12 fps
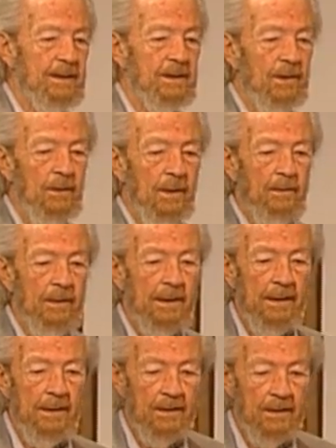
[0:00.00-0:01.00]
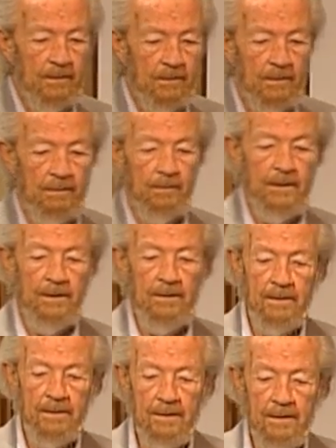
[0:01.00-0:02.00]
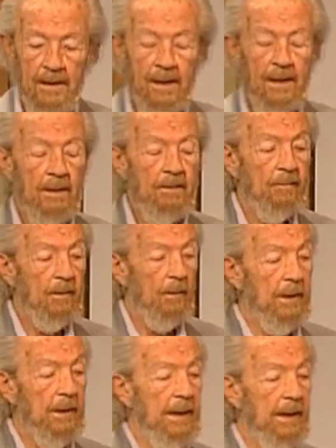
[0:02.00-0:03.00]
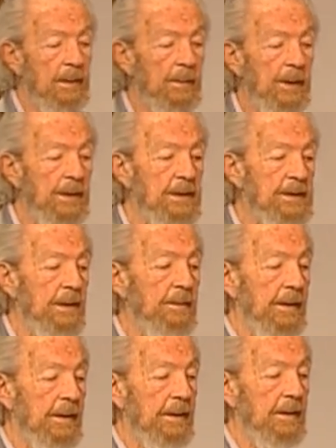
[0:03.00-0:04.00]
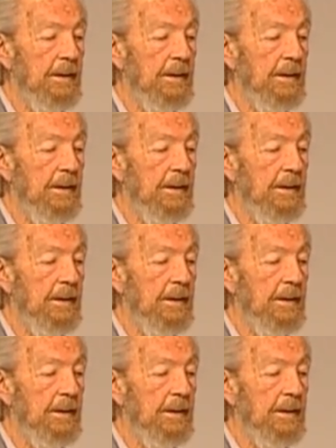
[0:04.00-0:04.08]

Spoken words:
So what we're going to do when we calibrate something,